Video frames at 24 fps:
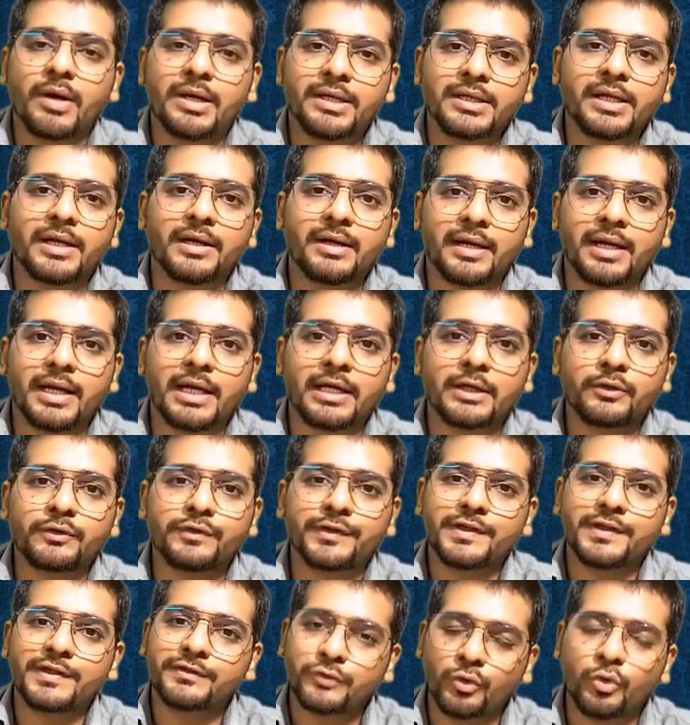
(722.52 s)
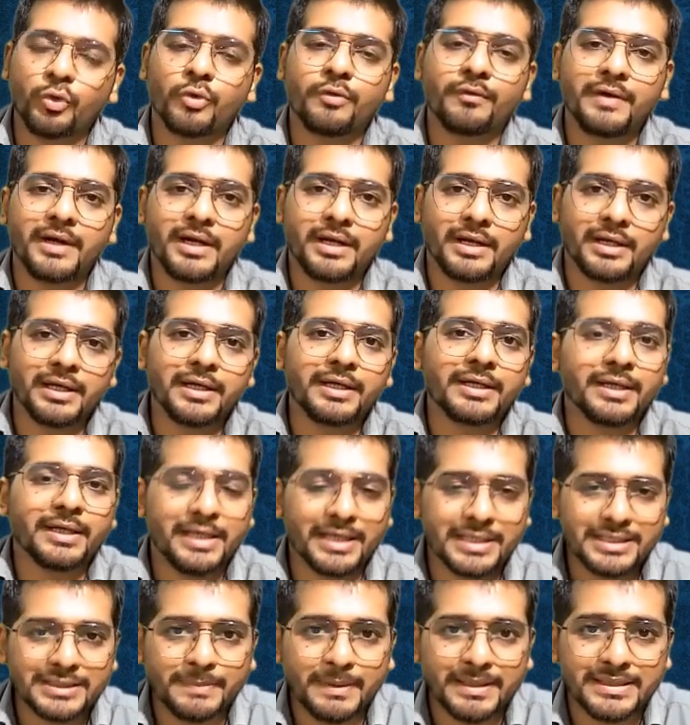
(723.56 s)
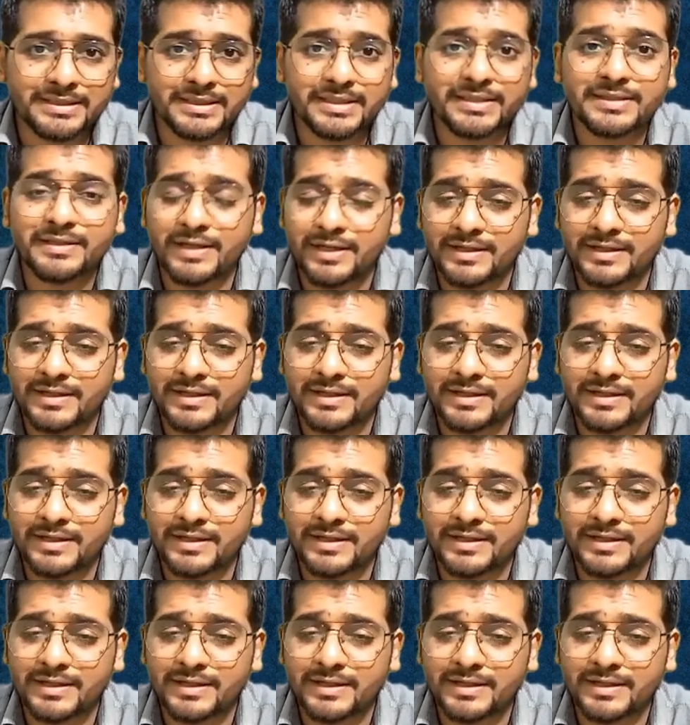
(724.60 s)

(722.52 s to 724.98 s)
what they are trying to say is COVID related expenses,